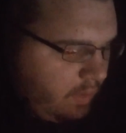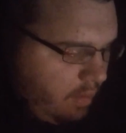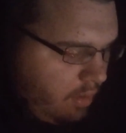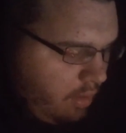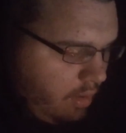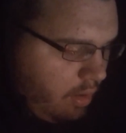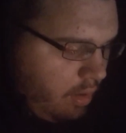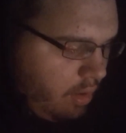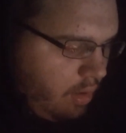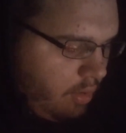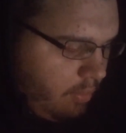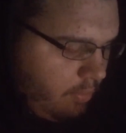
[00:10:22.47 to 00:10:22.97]

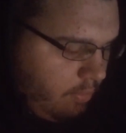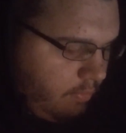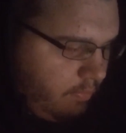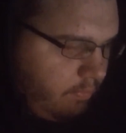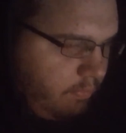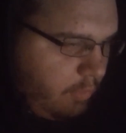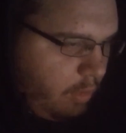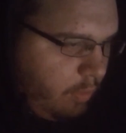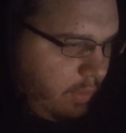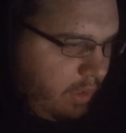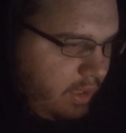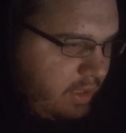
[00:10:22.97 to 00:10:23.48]
Hope
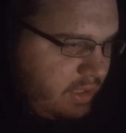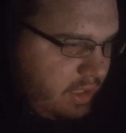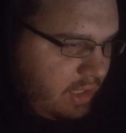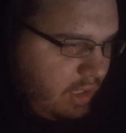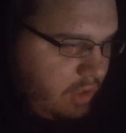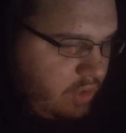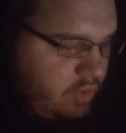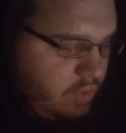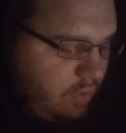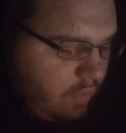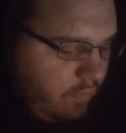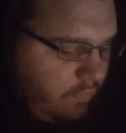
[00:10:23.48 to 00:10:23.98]
you guys did
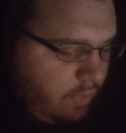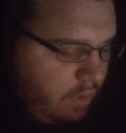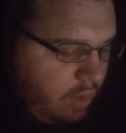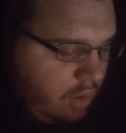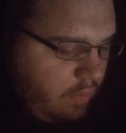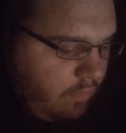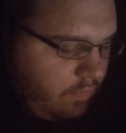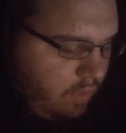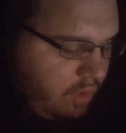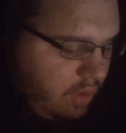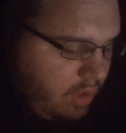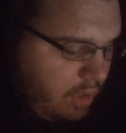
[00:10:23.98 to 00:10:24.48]
enjoy the video.
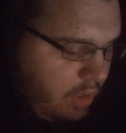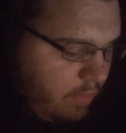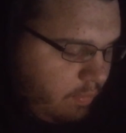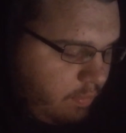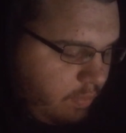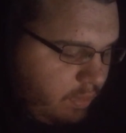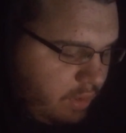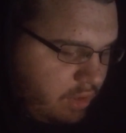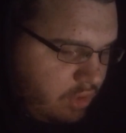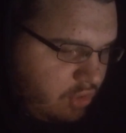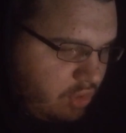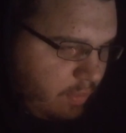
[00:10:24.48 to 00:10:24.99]
If you did,
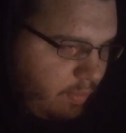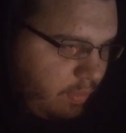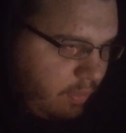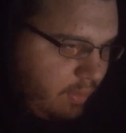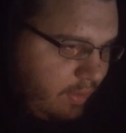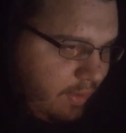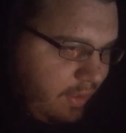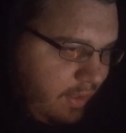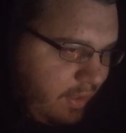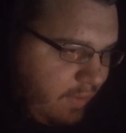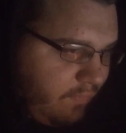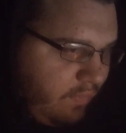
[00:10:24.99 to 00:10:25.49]
please drop a
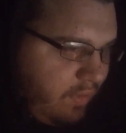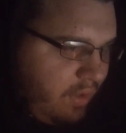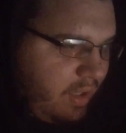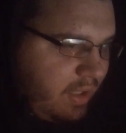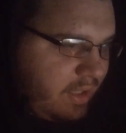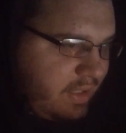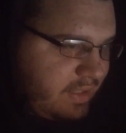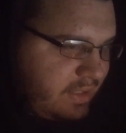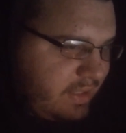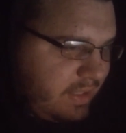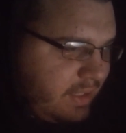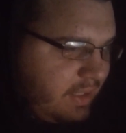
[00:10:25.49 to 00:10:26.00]
like. If you
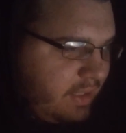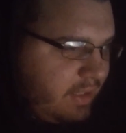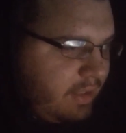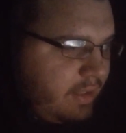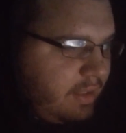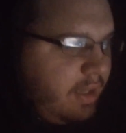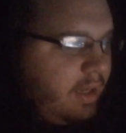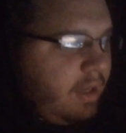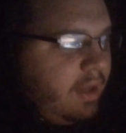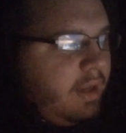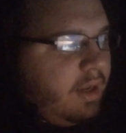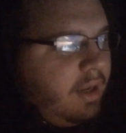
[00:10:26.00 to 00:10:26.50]
guys
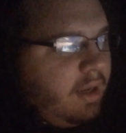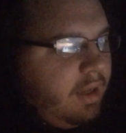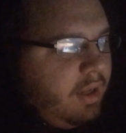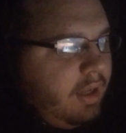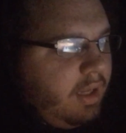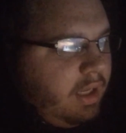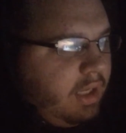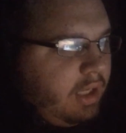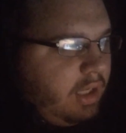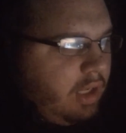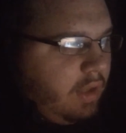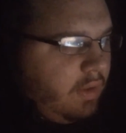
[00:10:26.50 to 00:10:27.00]
didn't,
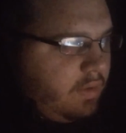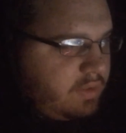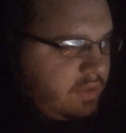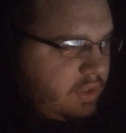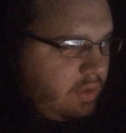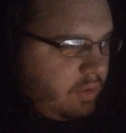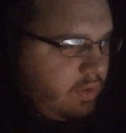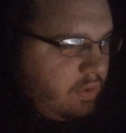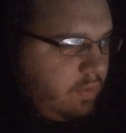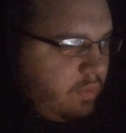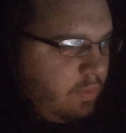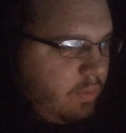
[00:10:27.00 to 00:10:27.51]
that's
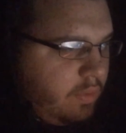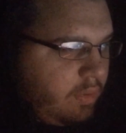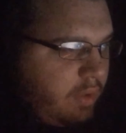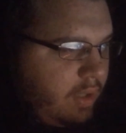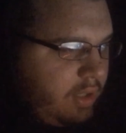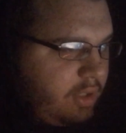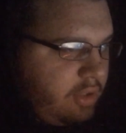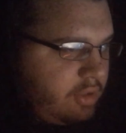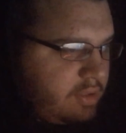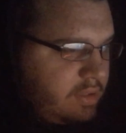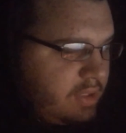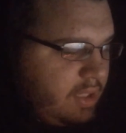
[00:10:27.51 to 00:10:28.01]
all cool. I
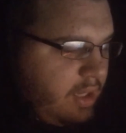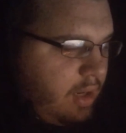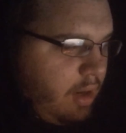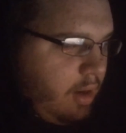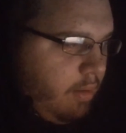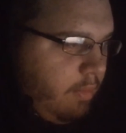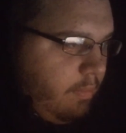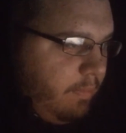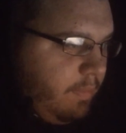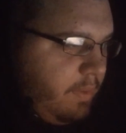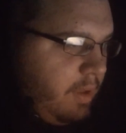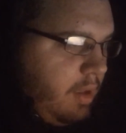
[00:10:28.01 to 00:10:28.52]
understand.
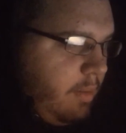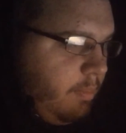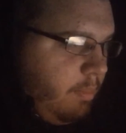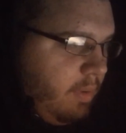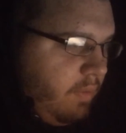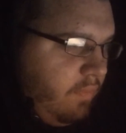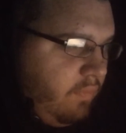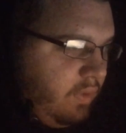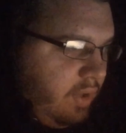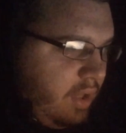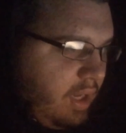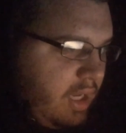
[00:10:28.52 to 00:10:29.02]
But
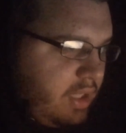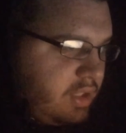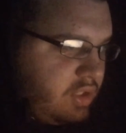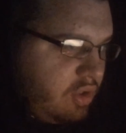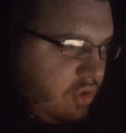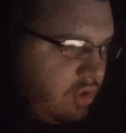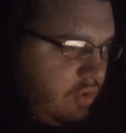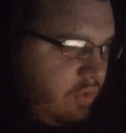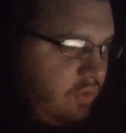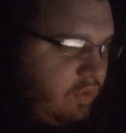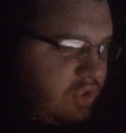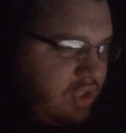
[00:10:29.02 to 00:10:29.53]
if you guys are
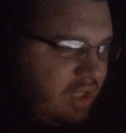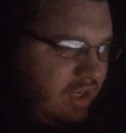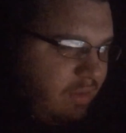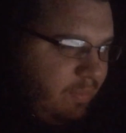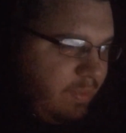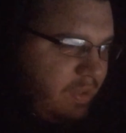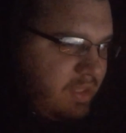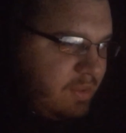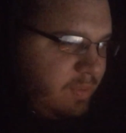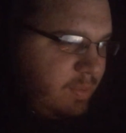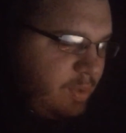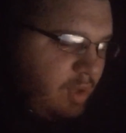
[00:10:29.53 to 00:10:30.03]
new to the channel,
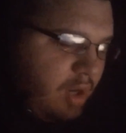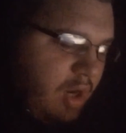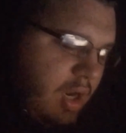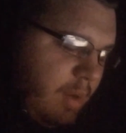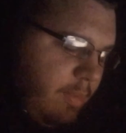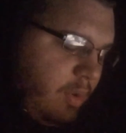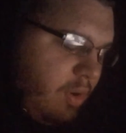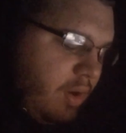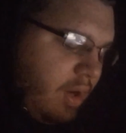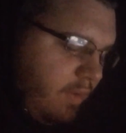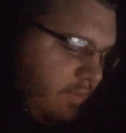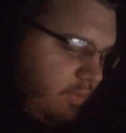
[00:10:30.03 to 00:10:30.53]
please subscribe. You
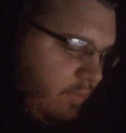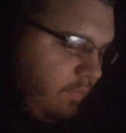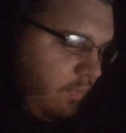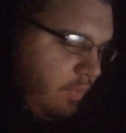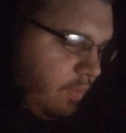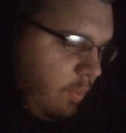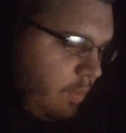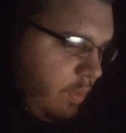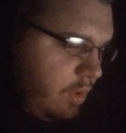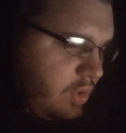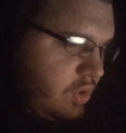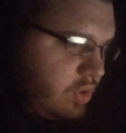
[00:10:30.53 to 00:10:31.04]
don't have to if you
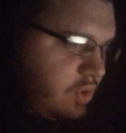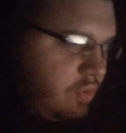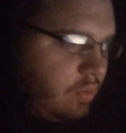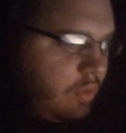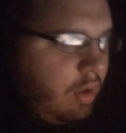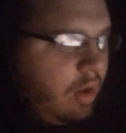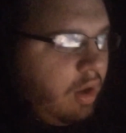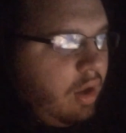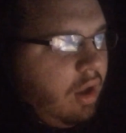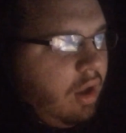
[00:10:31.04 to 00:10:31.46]
don't want to.